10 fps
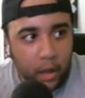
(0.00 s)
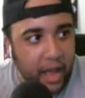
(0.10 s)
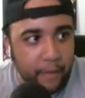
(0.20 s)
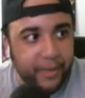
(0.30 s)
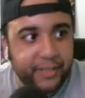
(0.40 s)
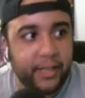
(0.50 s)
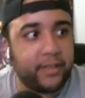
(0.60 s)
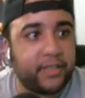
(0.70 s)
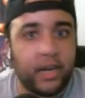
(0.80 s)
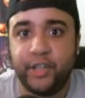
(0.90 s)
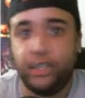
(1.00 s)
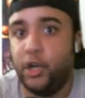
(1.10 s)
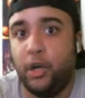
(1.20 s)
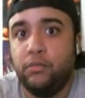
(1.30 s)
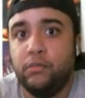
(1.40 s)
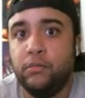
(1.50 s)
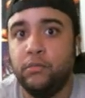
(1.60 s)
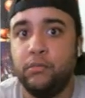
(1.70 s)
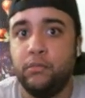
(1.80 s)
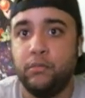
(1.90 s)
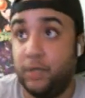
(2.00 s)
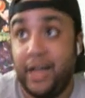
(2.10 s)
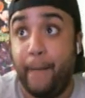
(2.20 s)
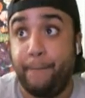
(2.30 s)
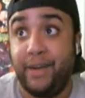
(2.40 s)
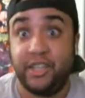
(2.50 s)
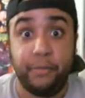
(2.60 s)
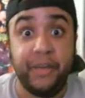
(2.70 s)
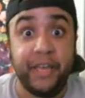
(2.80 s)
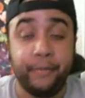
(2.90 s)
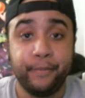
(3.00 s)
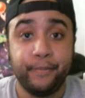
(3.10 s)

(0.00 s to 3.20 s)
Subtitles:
I missed the entire show. God bless me.